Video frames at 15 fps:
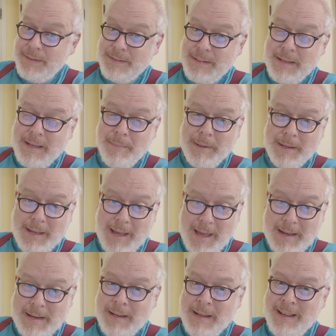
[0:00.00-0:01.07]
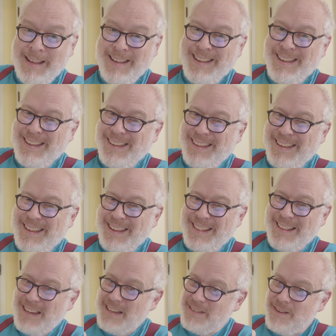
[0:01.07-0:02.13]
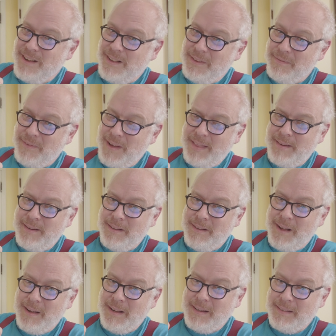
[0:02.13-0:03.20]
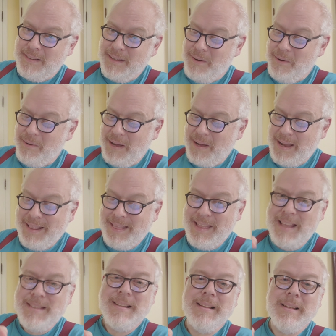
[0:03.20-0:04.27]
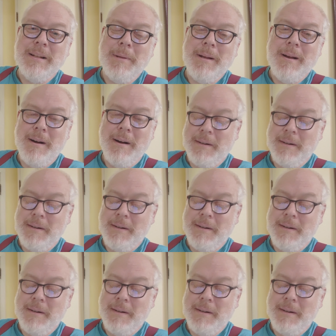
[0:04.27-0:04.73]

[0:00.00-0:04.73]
going to see him again. And then he's called the father in law. And it's like, okay, that's a little bit